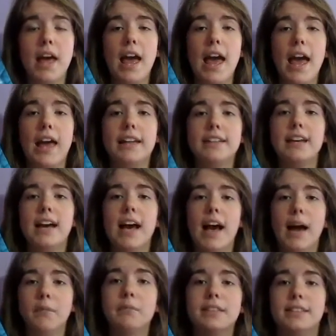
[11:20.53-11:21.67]
and I'm
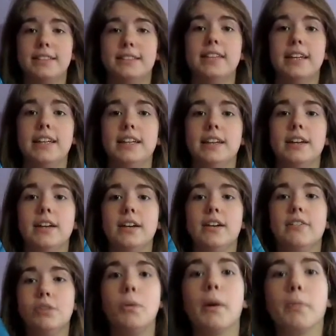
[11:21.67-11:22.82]
really excited for
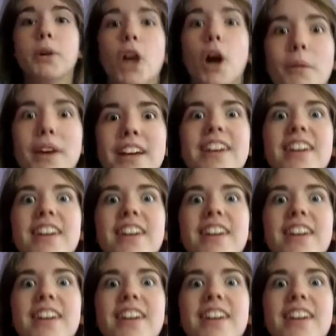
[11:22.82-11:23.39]
where we're going.